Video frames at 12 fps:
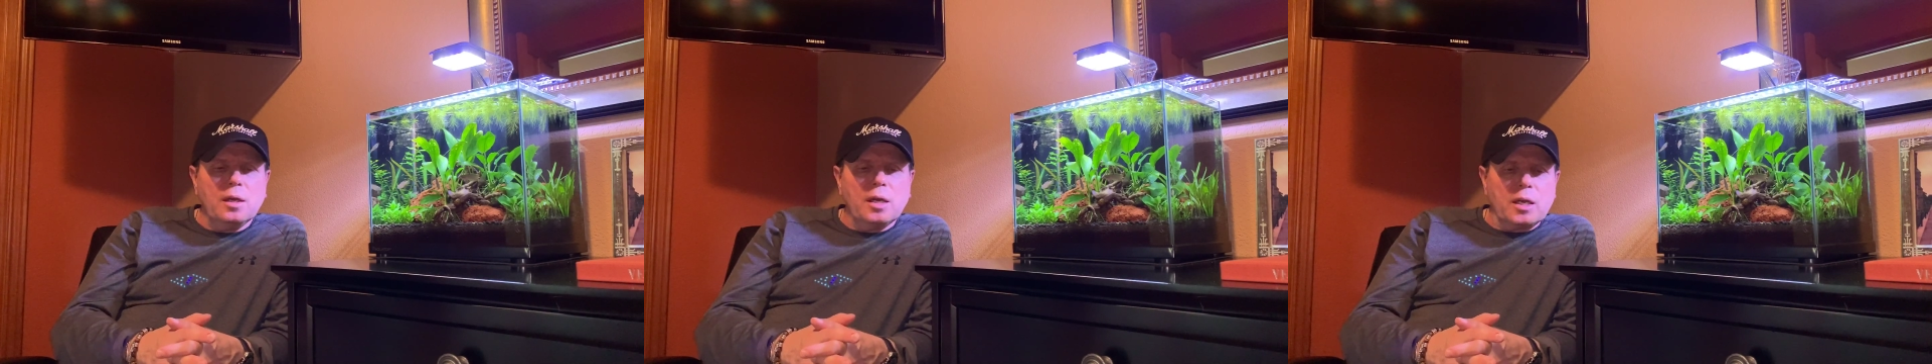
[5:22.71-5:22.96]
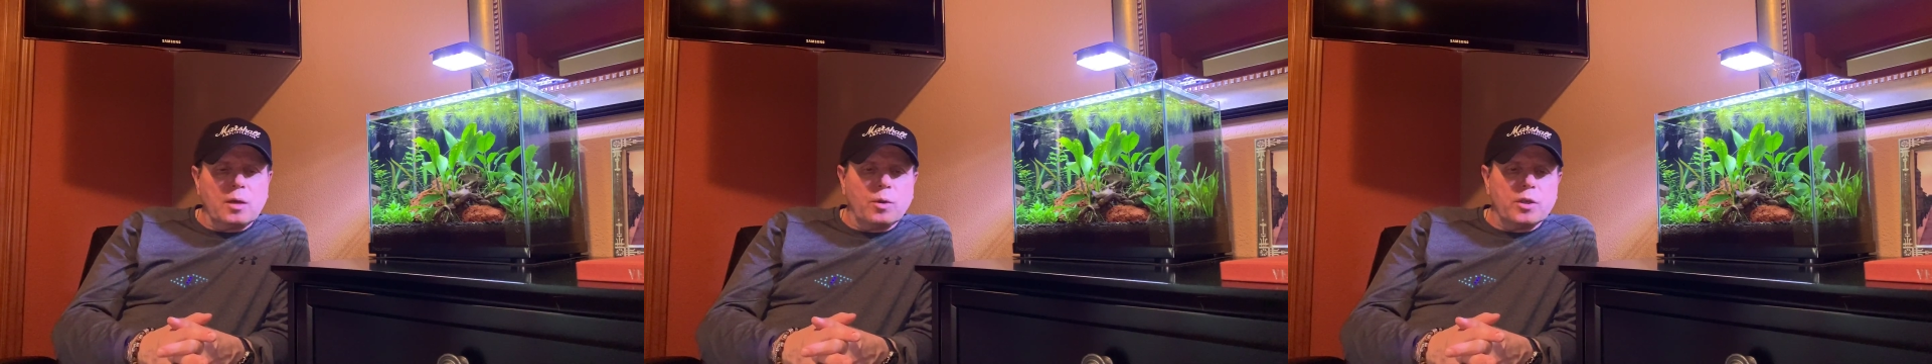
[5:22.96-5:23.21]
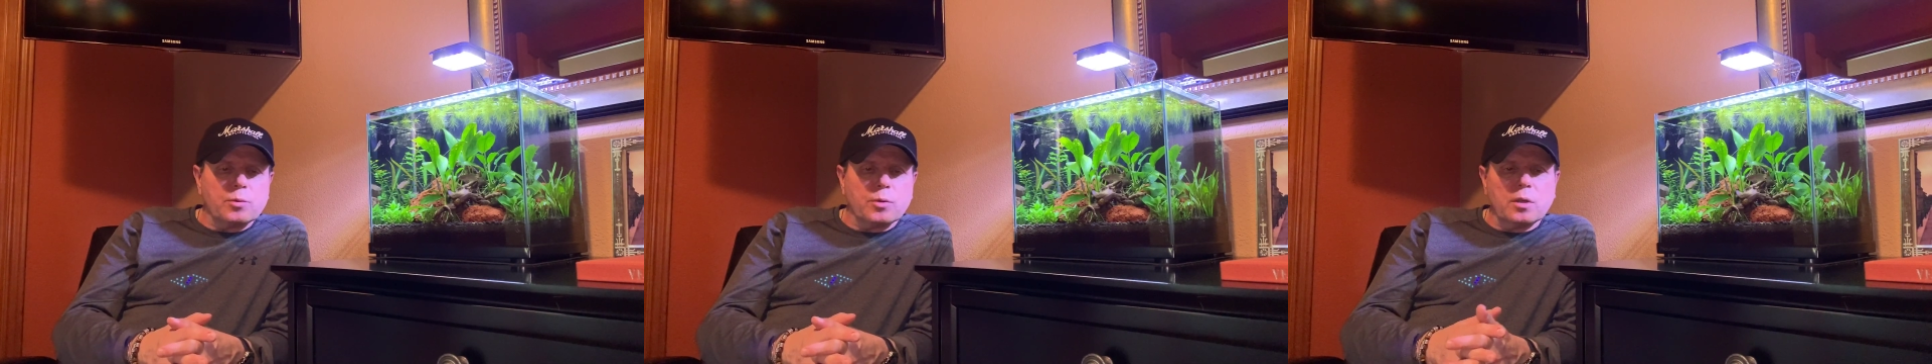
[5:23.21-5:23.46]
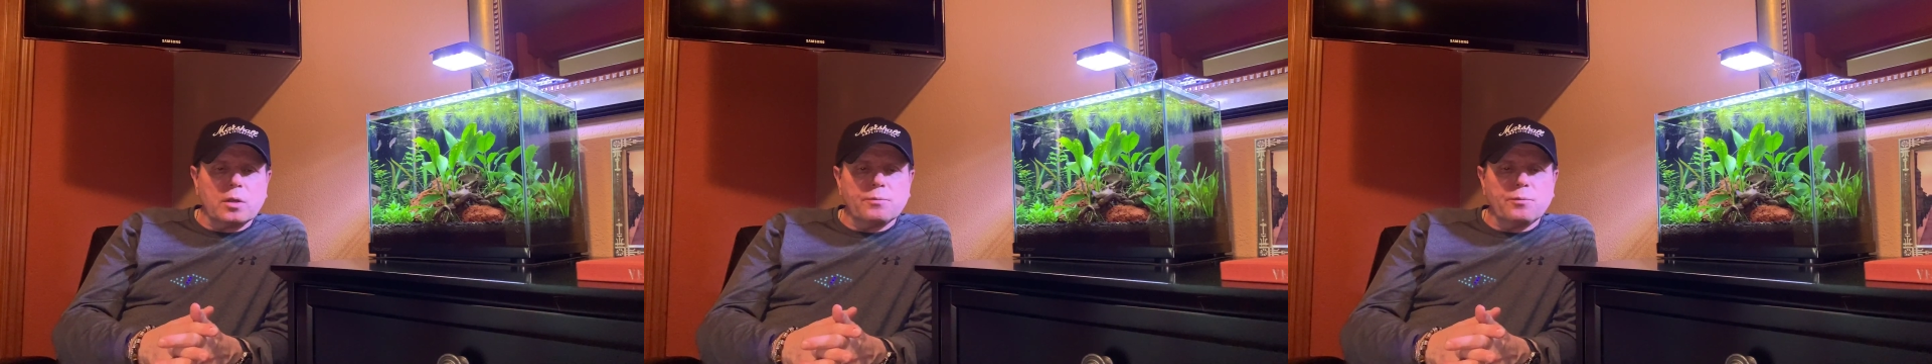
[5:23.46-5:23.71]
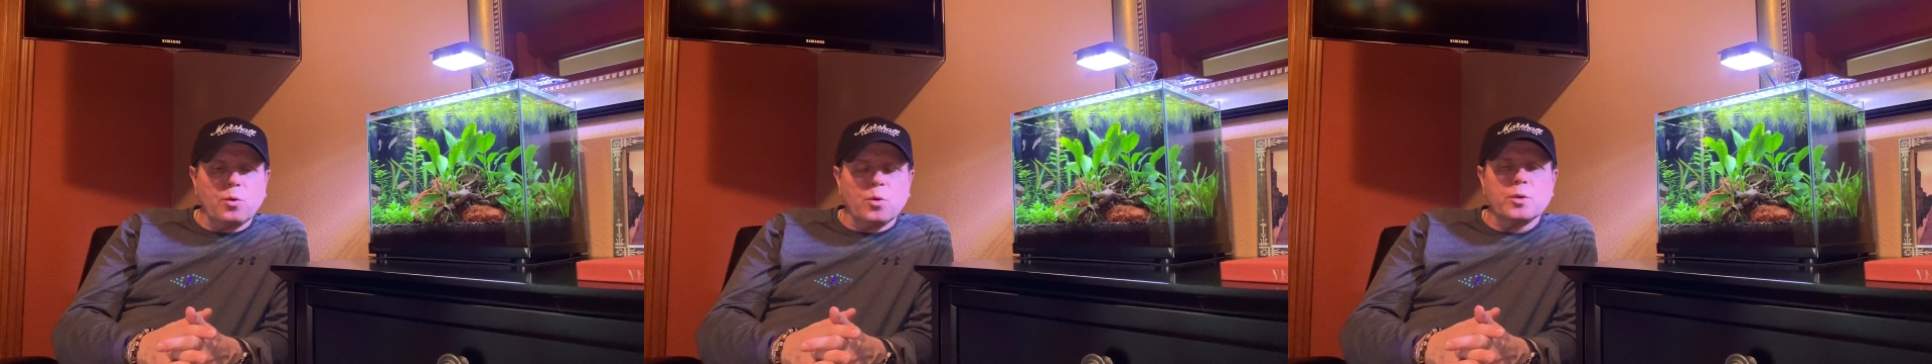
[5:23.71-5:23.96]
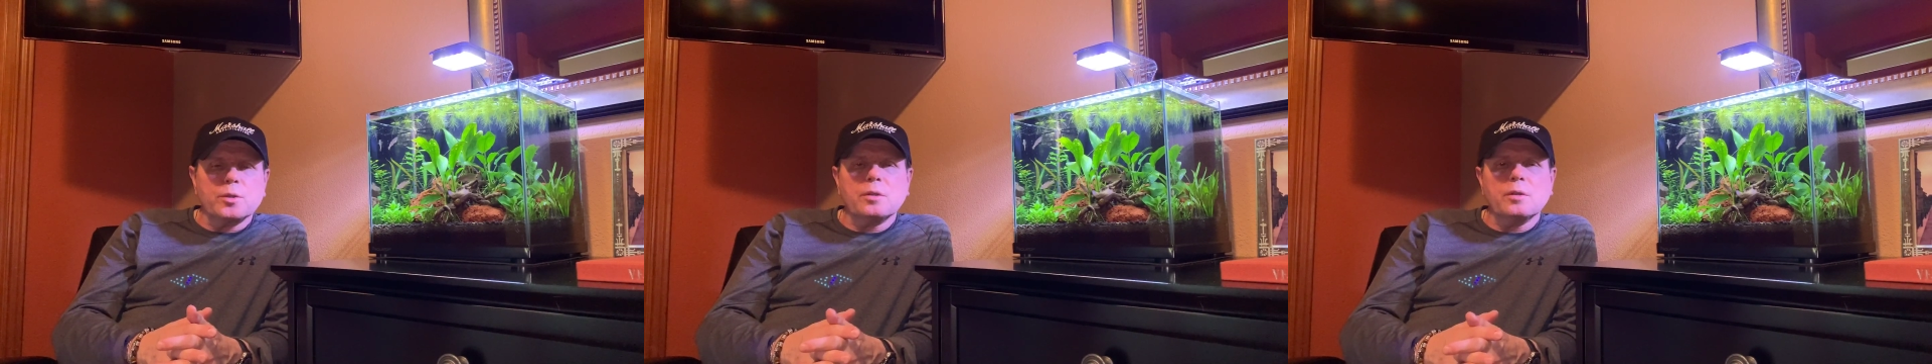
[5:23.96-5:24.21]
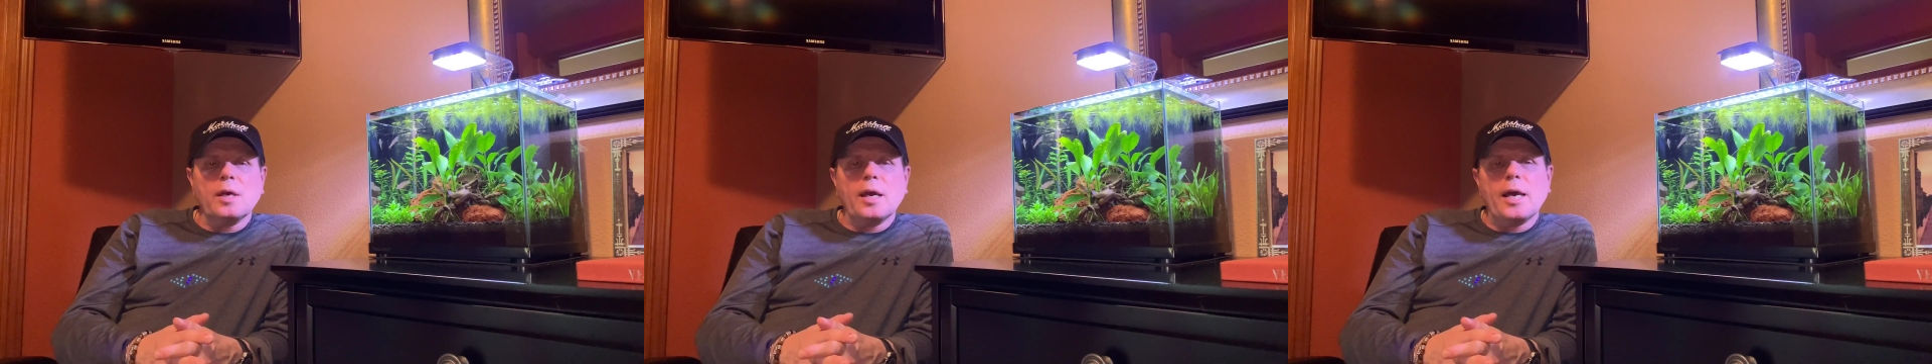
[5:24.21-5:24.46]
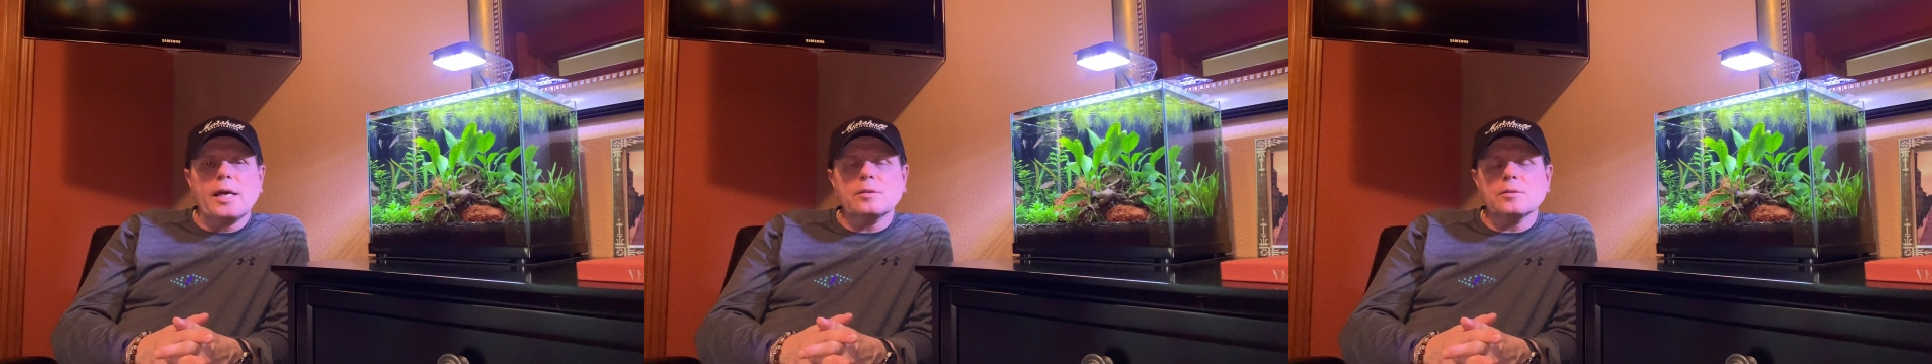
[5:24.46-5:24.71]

Anyways, we're looking forward to that.